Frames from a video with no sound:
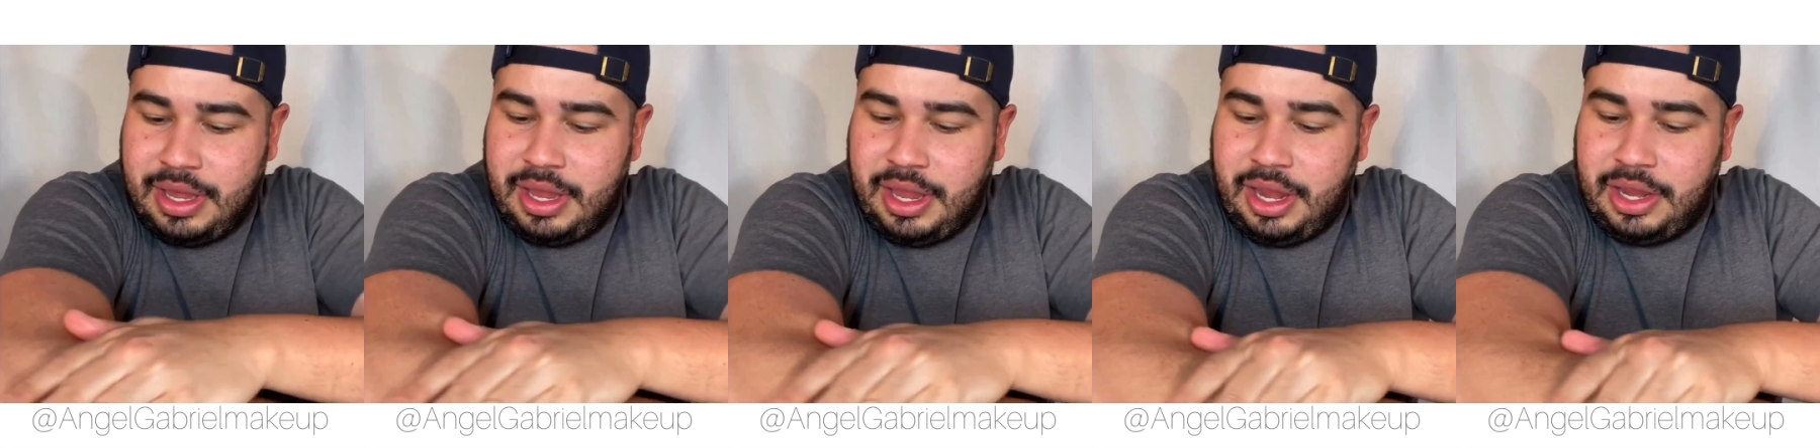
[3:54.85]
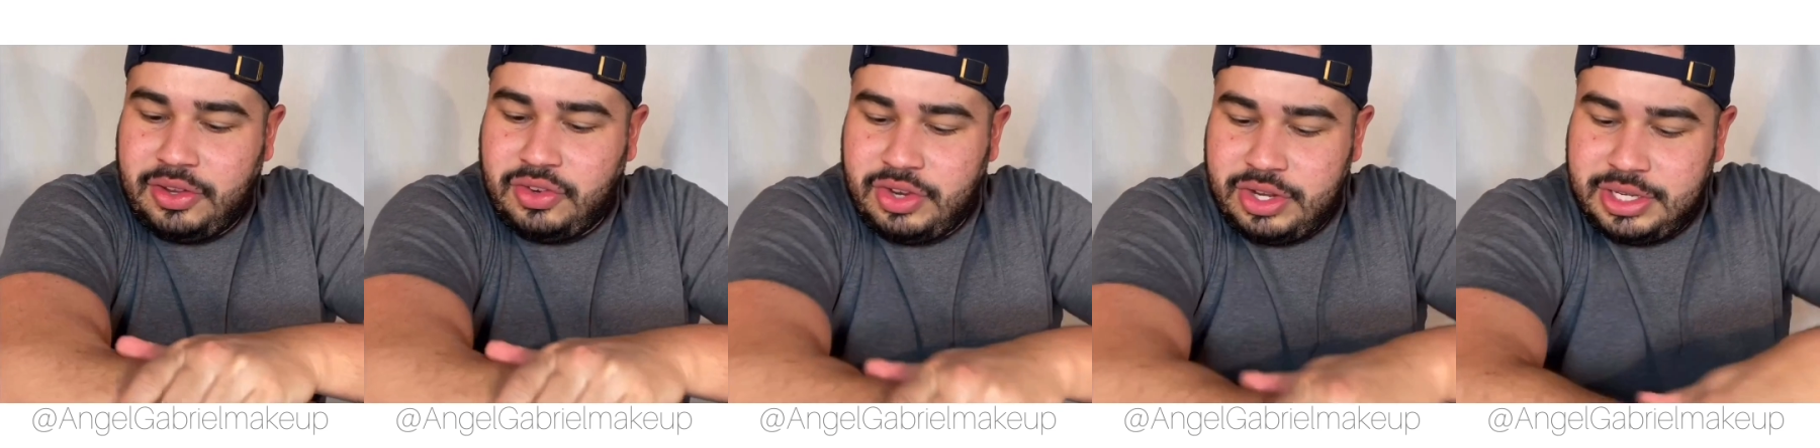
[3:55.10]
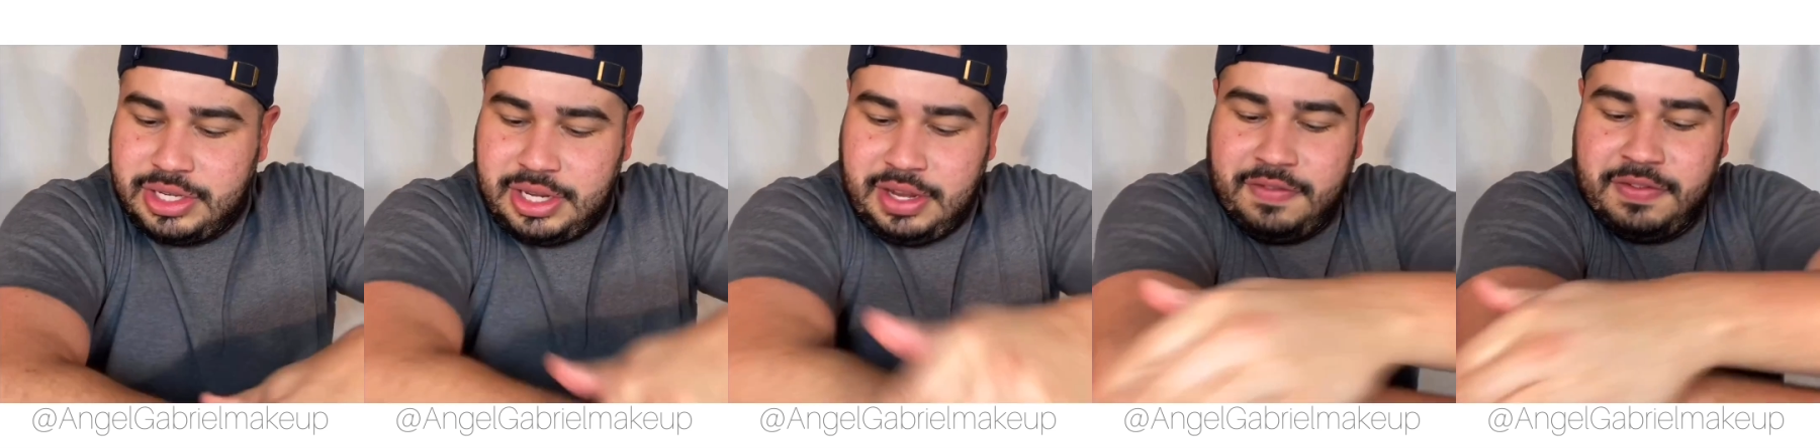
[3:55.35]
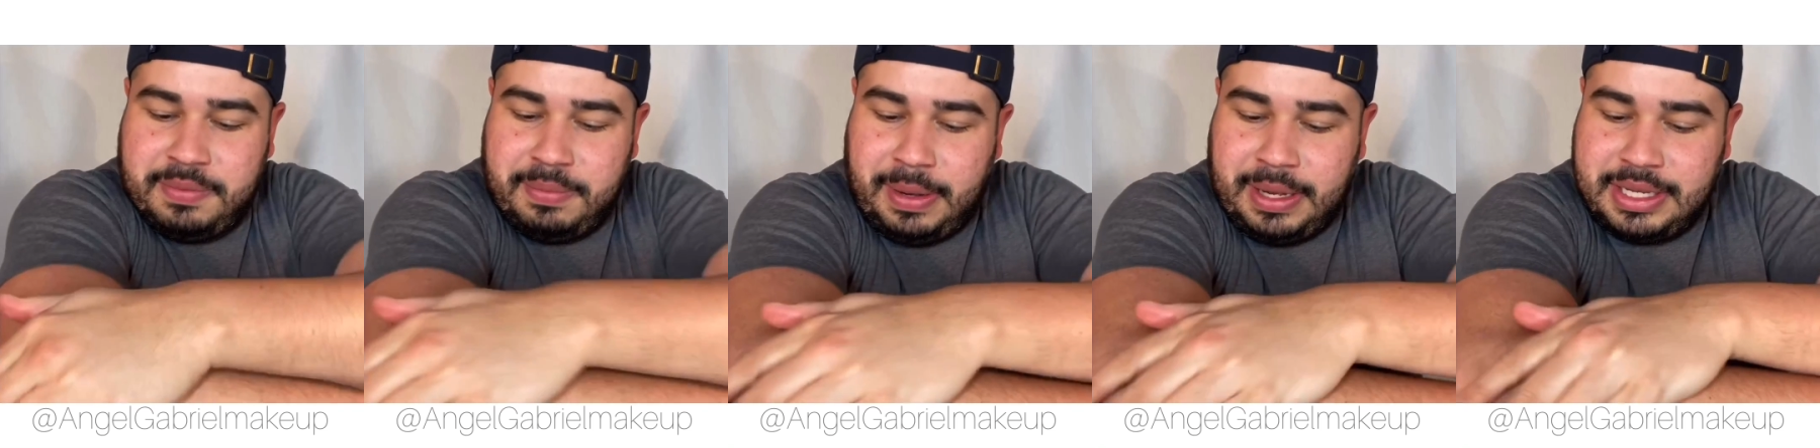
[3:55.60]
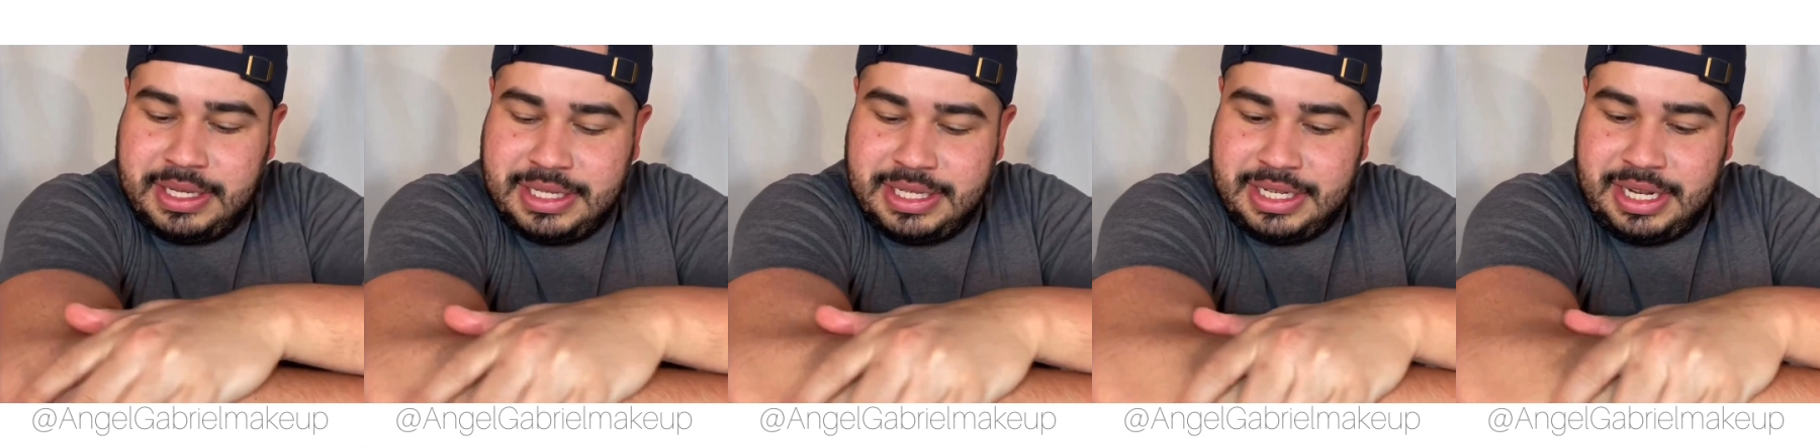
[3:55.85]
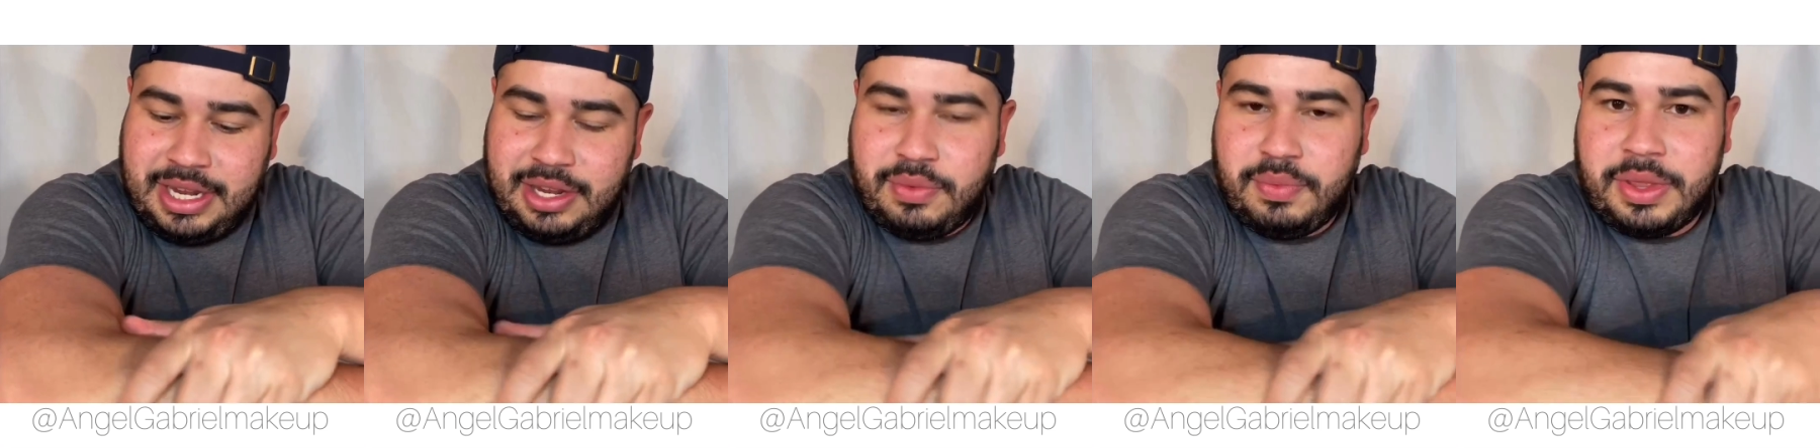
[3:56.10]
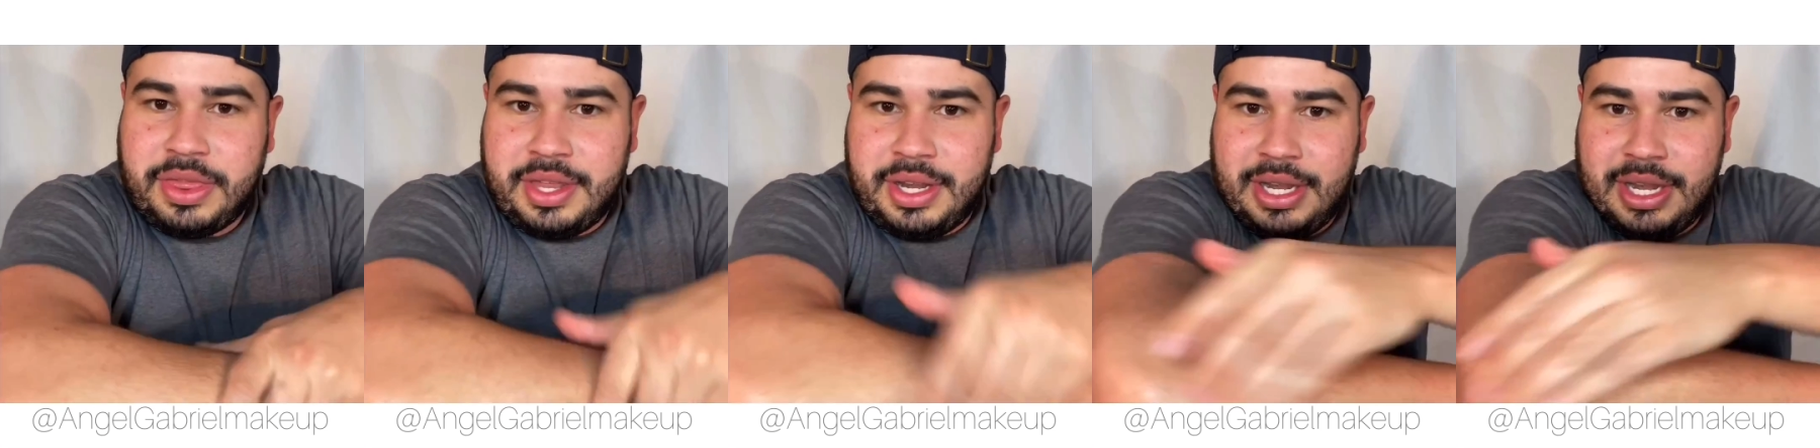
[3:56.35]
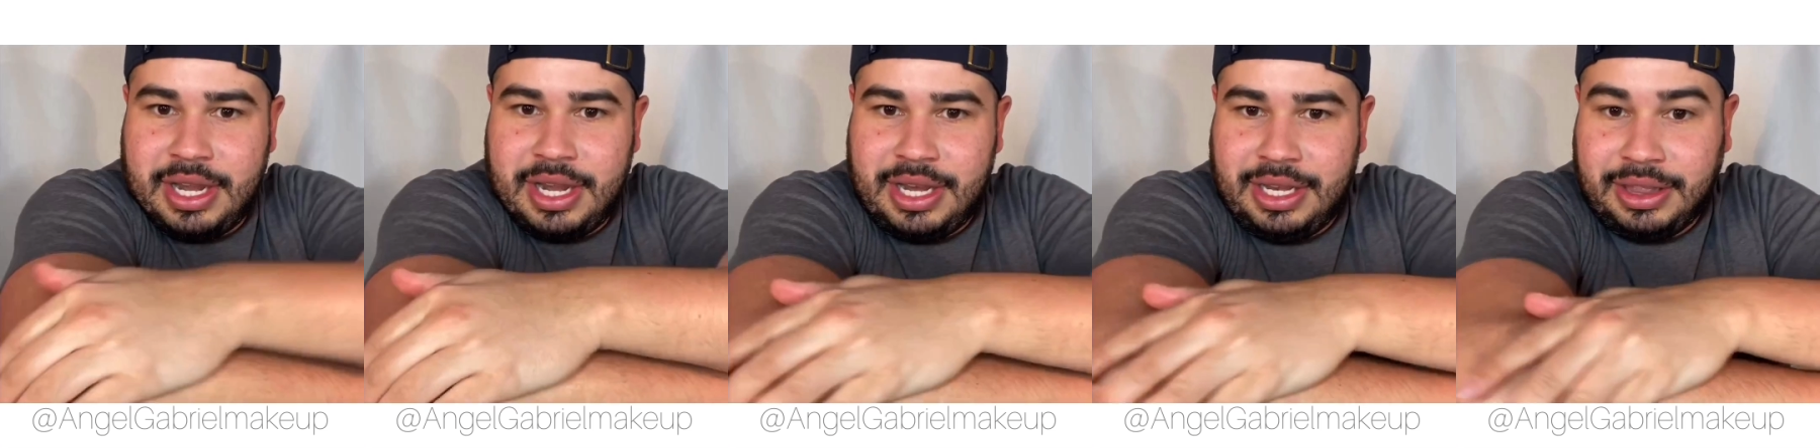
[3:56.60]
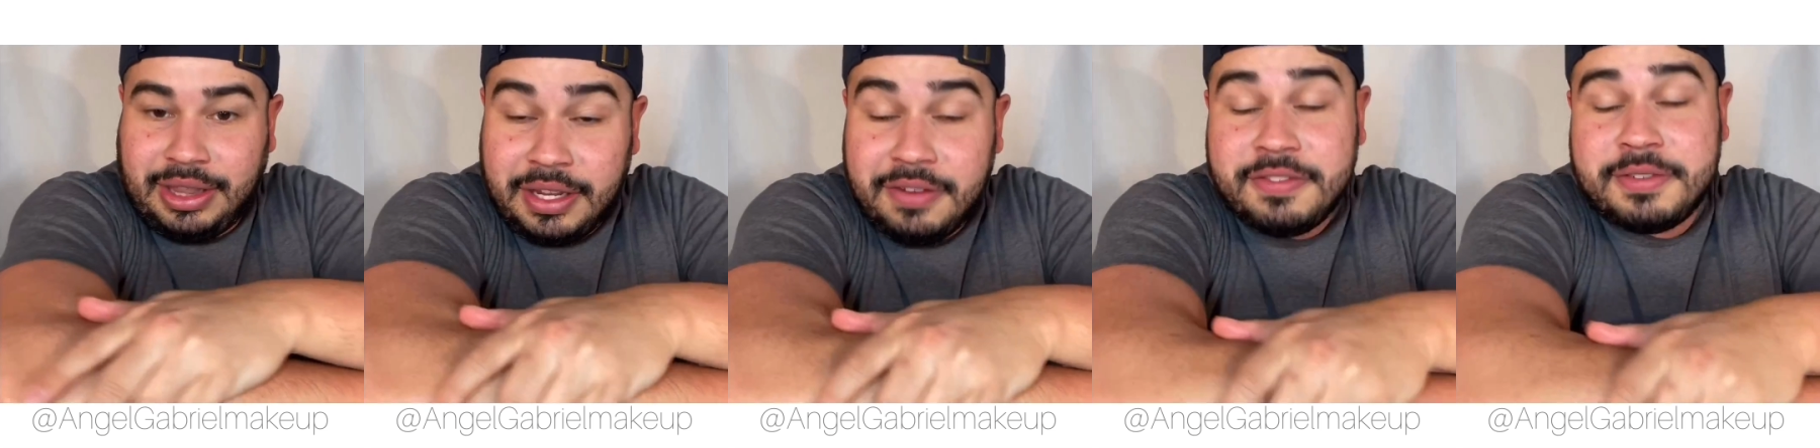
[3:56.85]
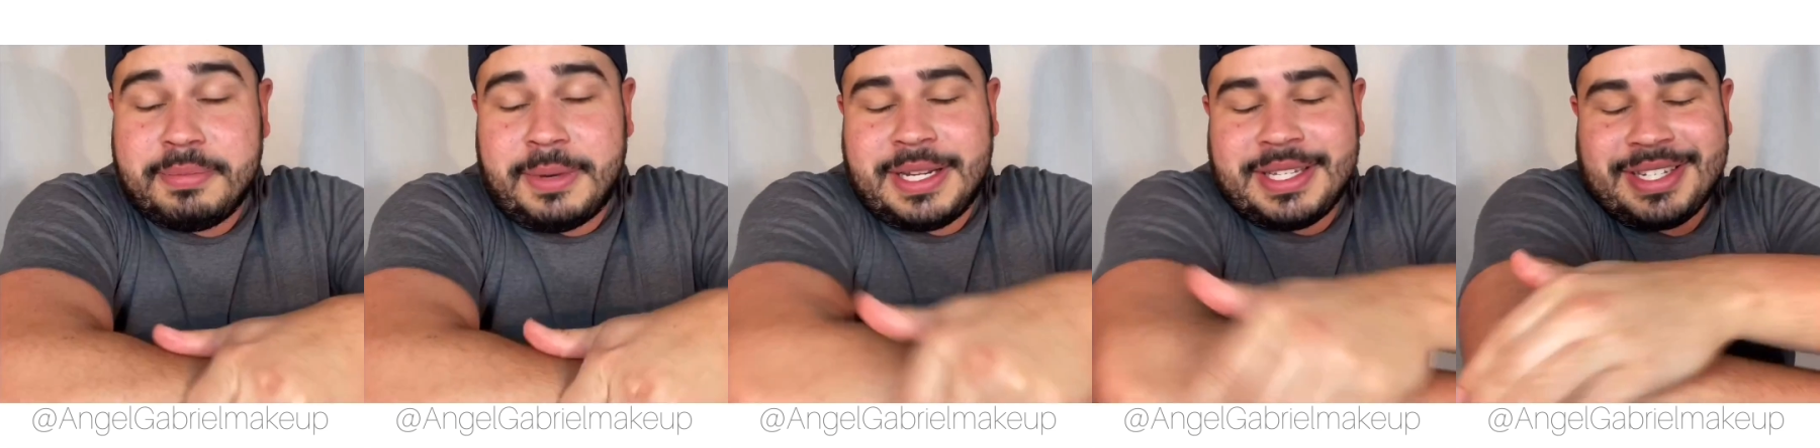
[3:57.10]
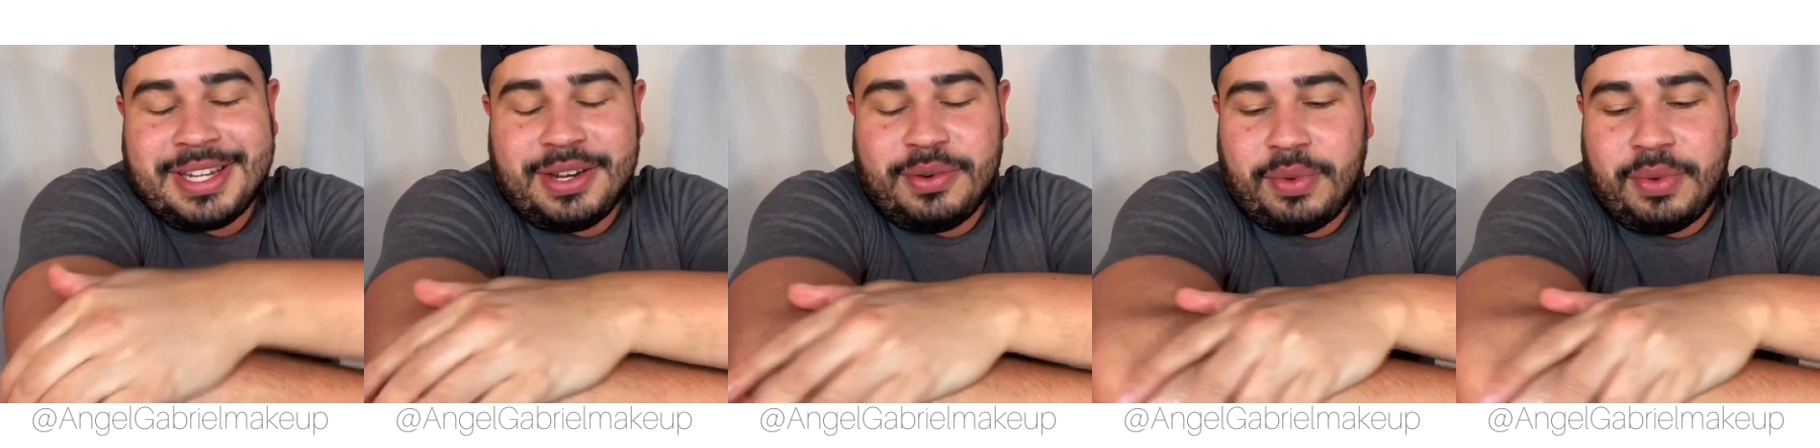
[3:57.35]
and just gives my skin leaves my skin